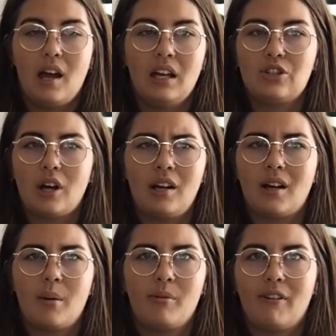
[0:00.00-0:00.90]
I tried
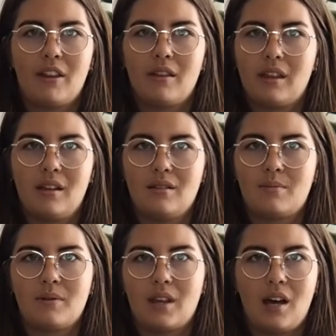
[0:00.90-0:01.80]
a couple of other
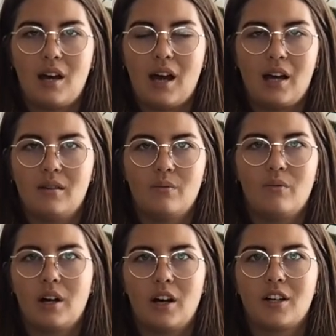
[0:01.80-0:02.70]
things, but that
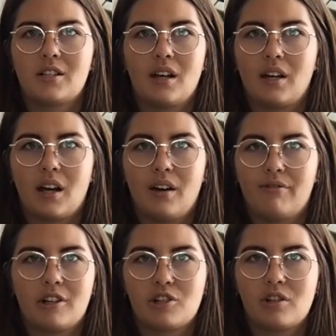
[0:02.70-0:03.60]
hadn't worked, like
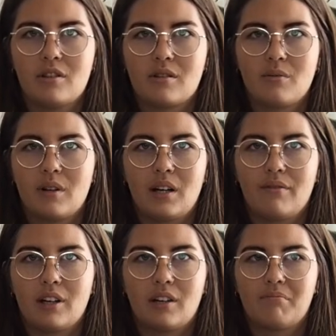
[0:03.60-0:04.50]
air fresheners or
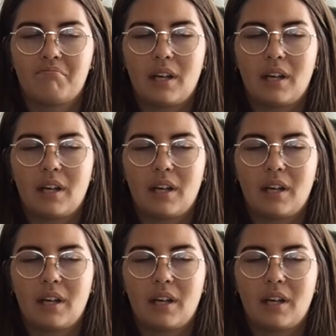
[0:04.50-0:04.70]
whatever,